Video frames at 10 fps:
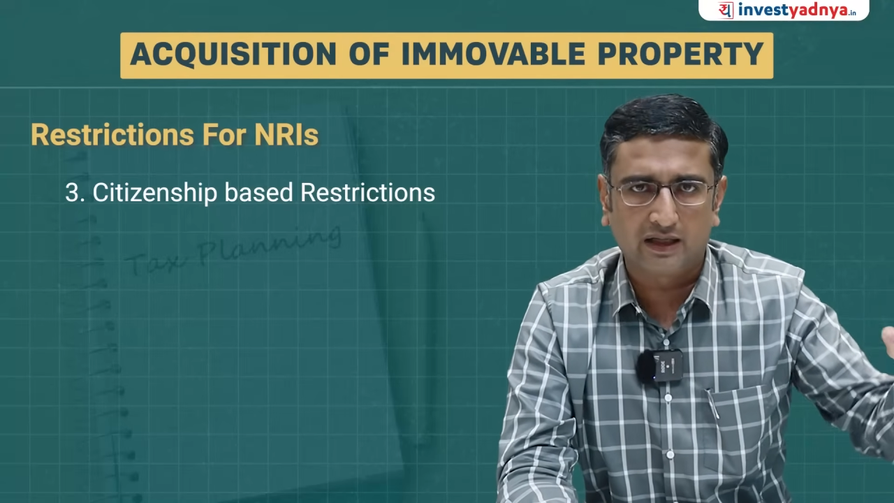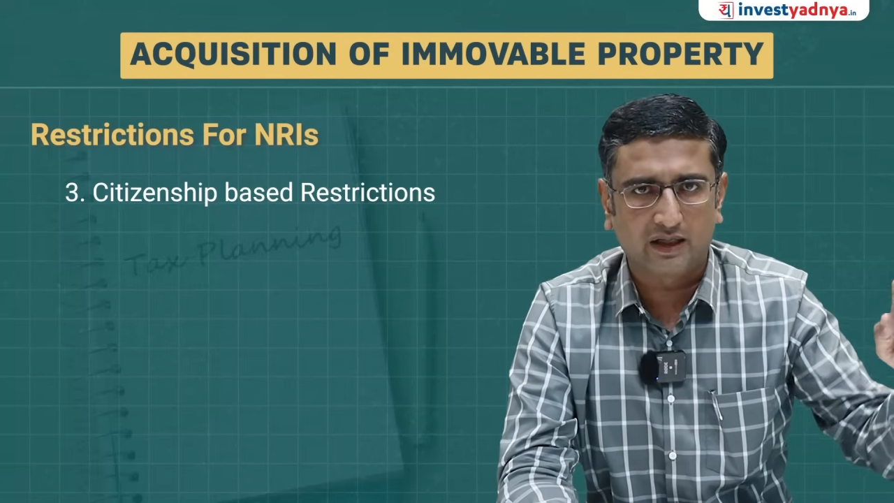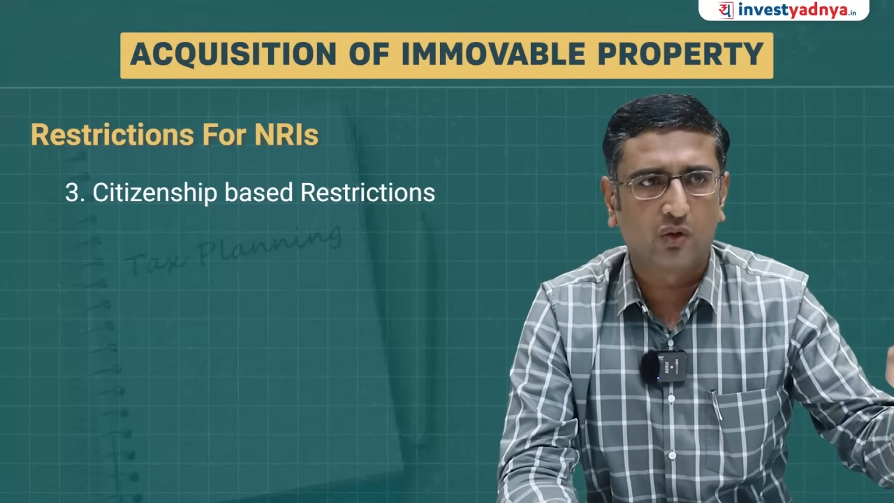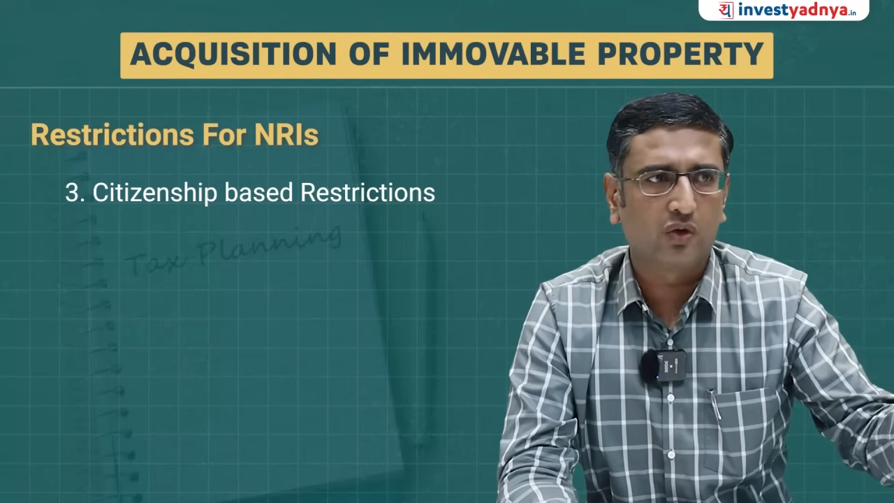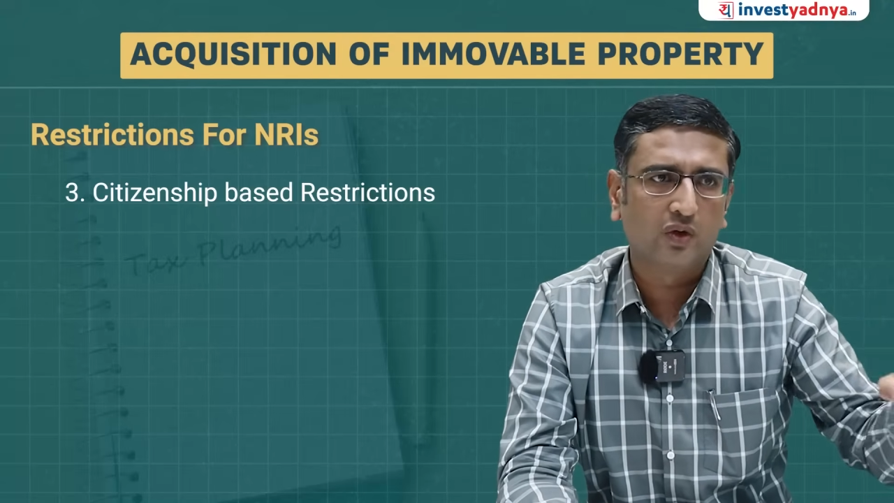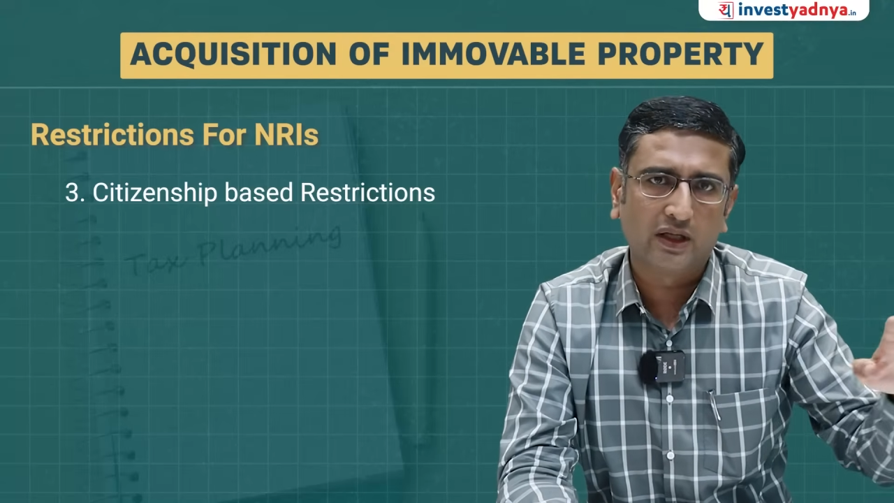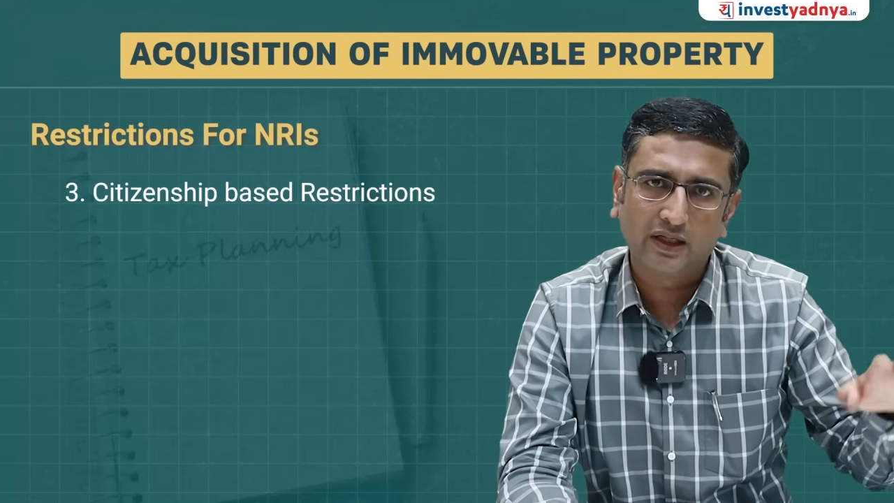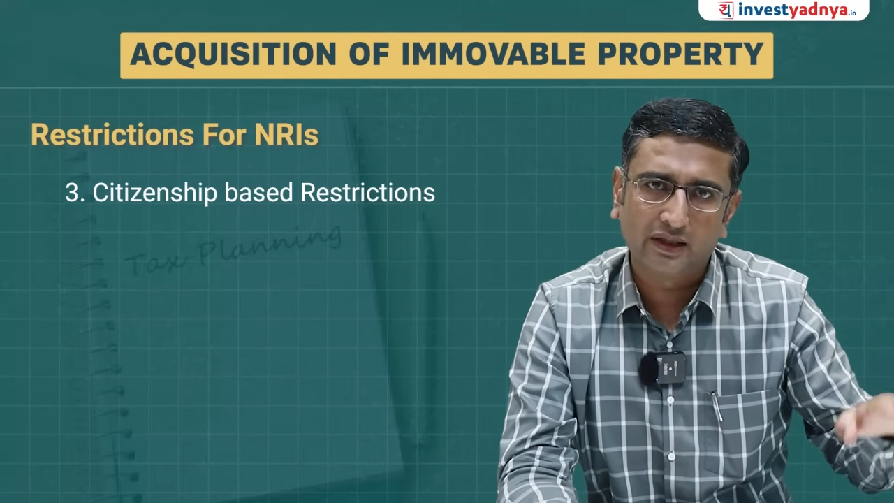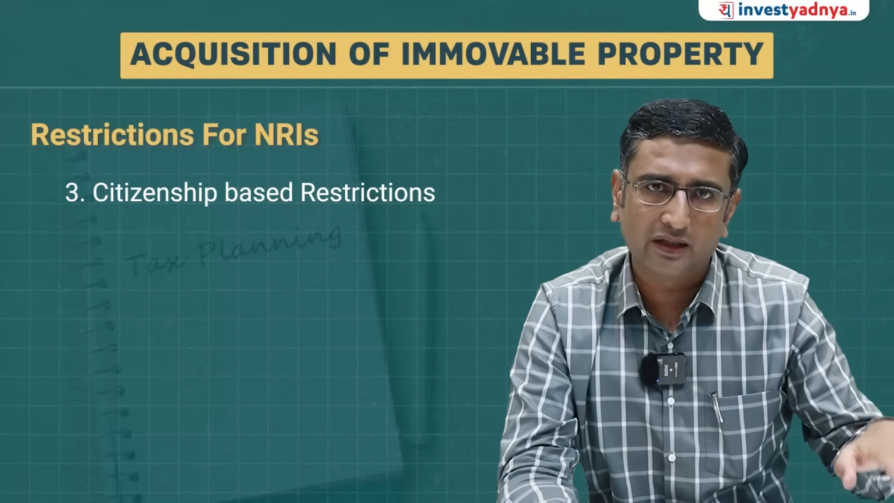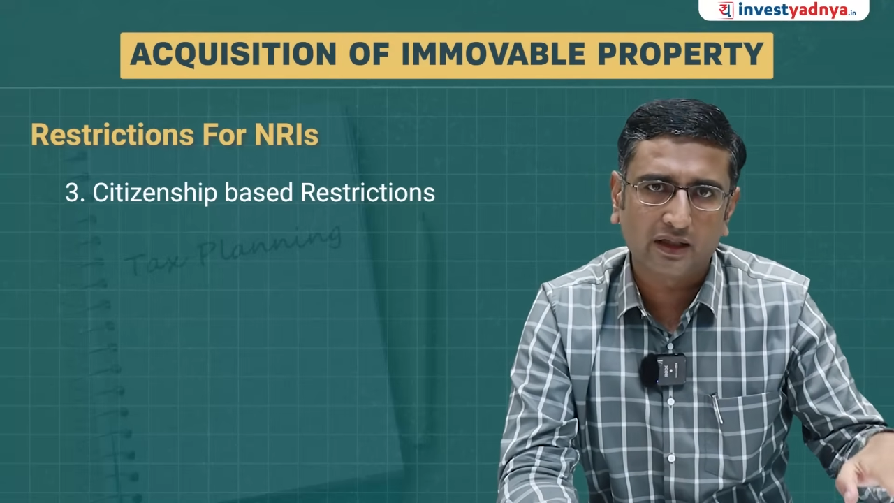allowed to
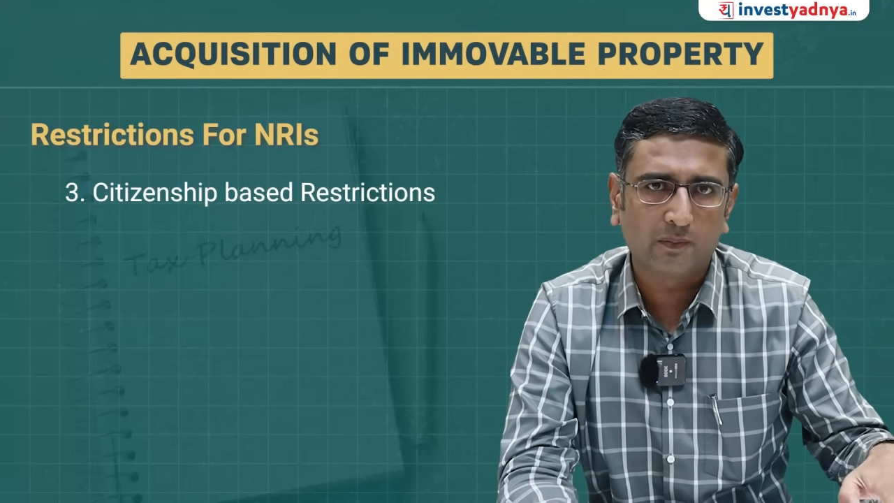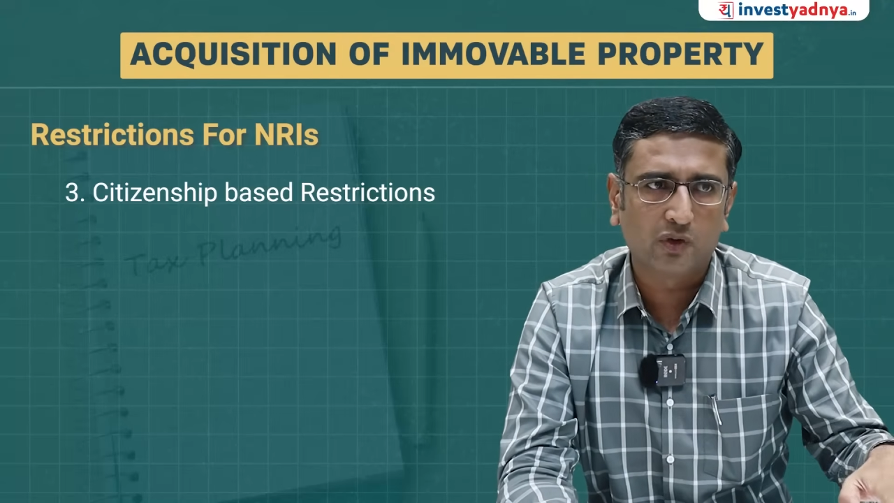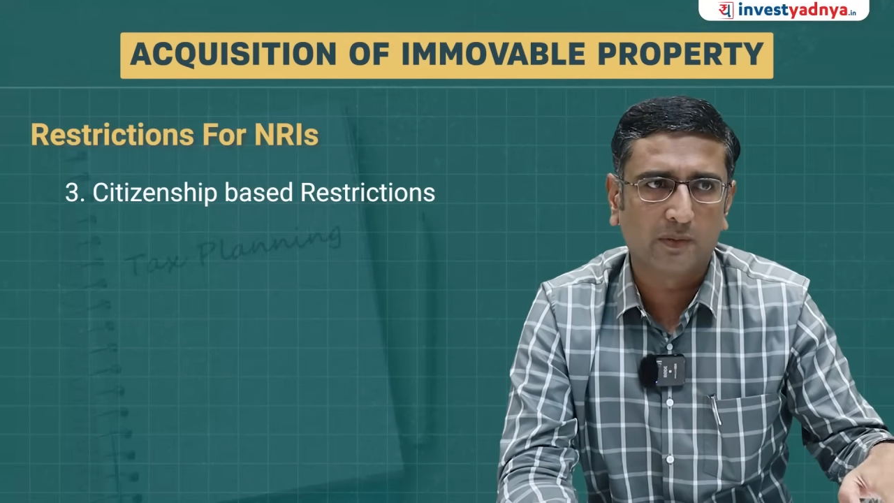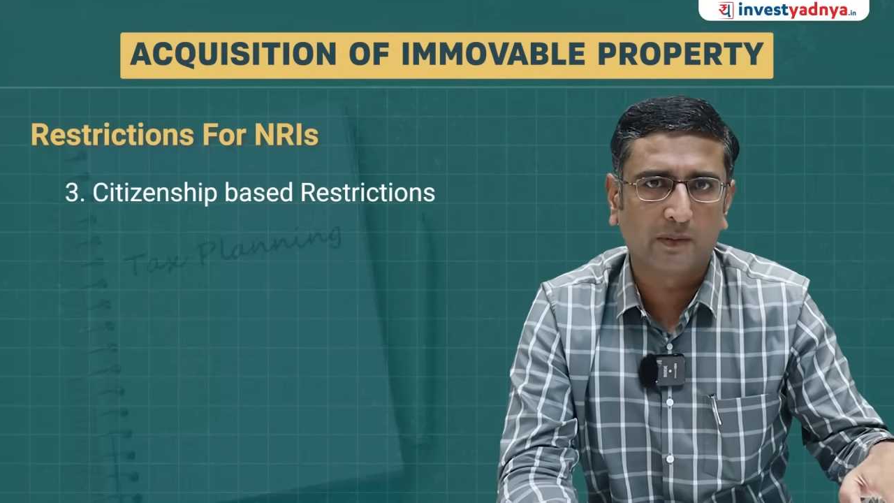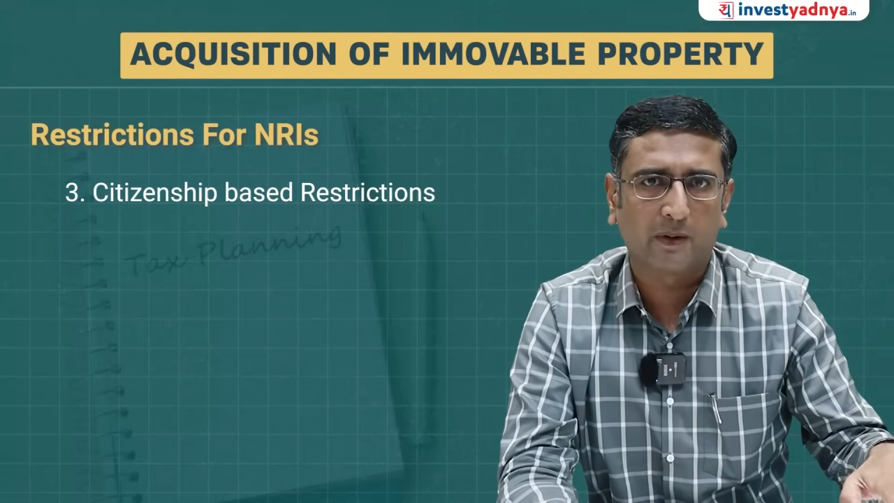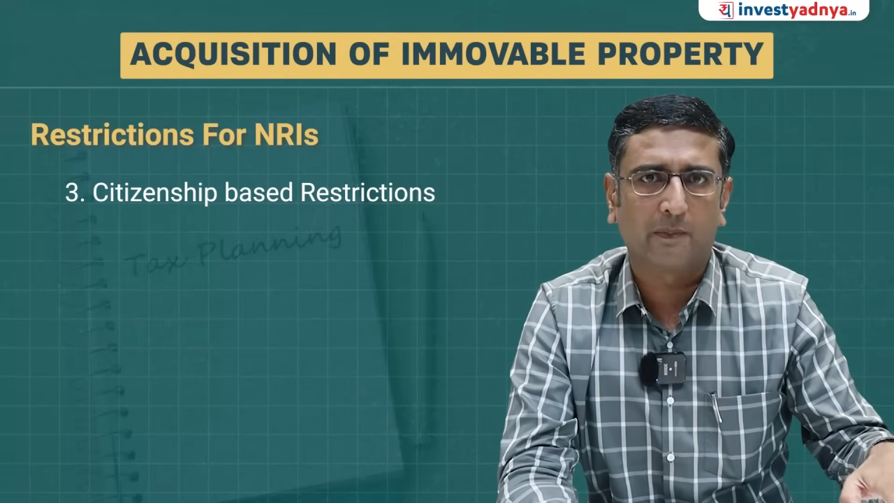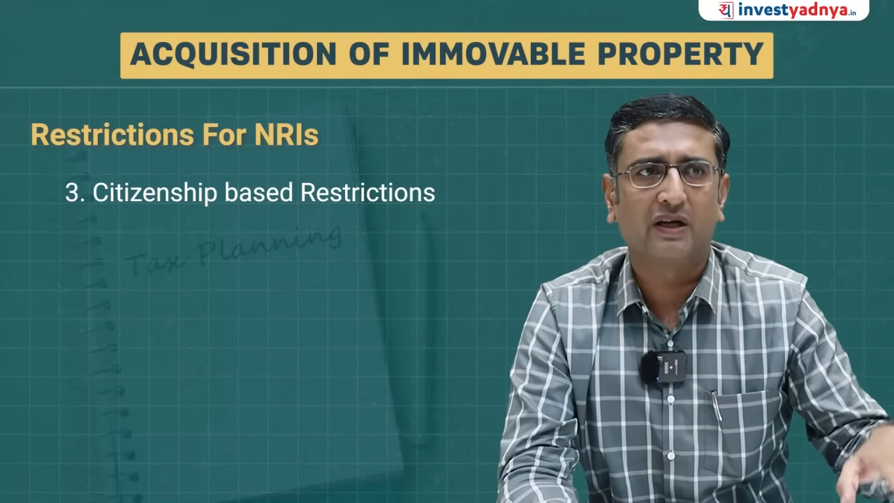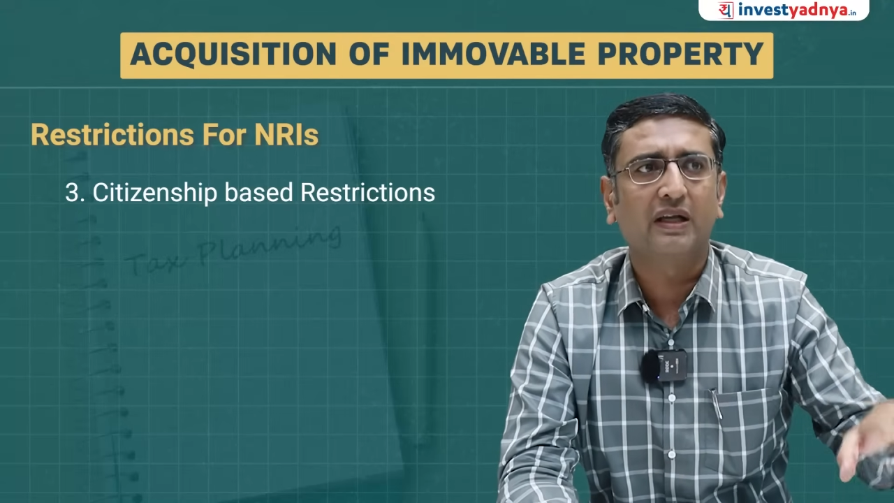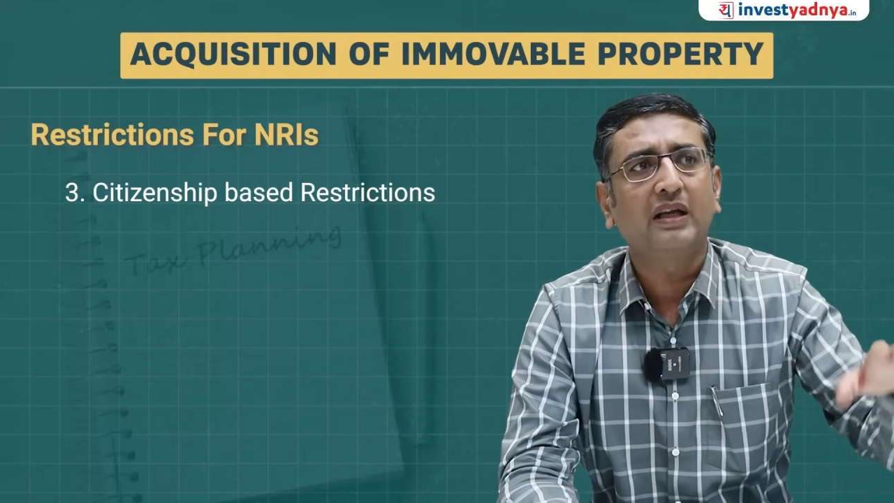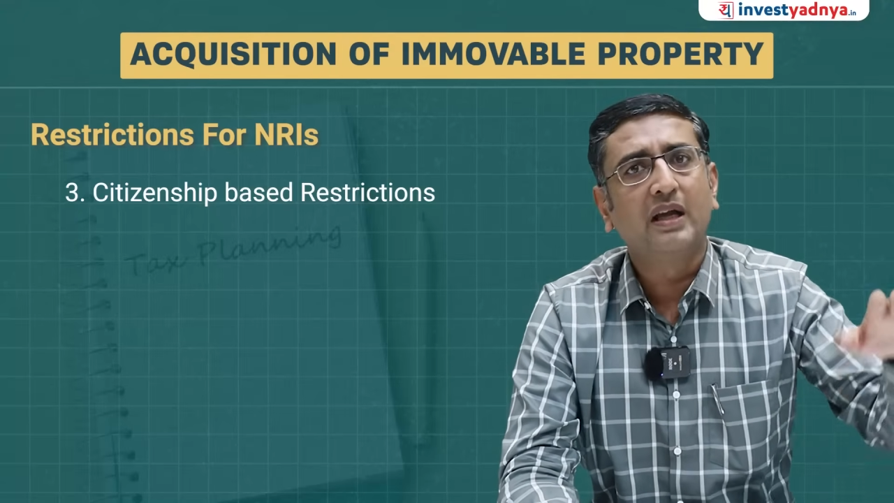deal in the immovable
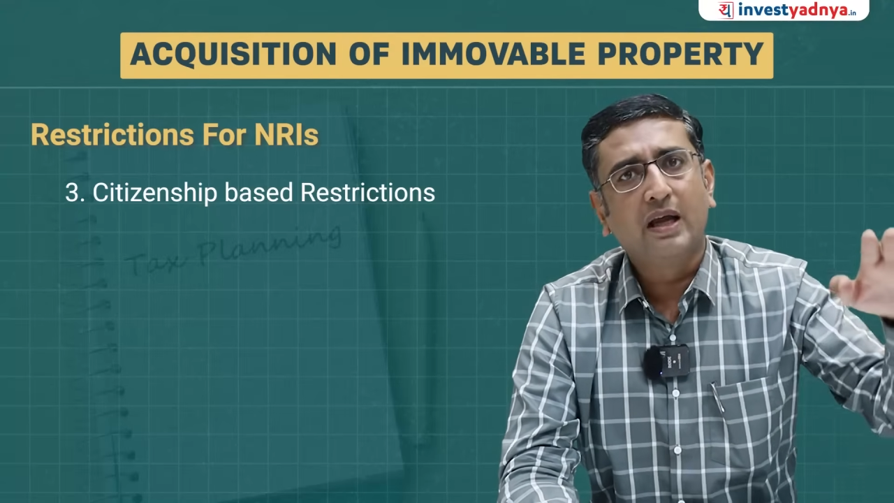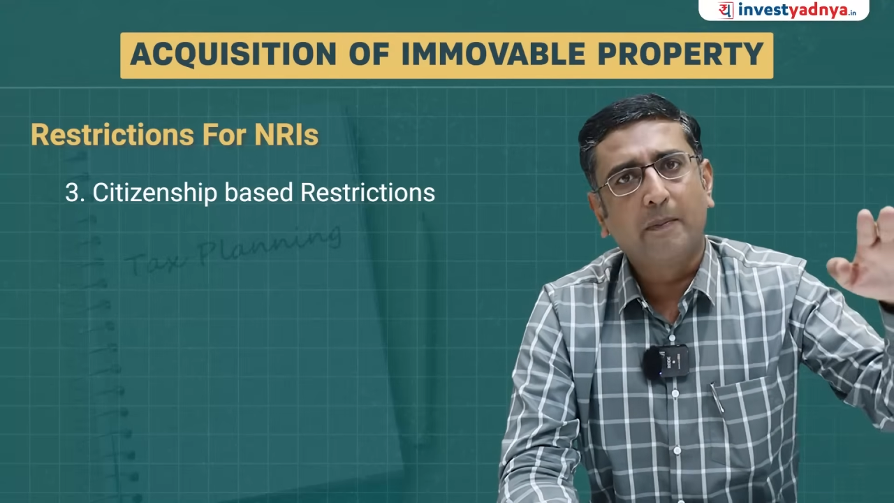property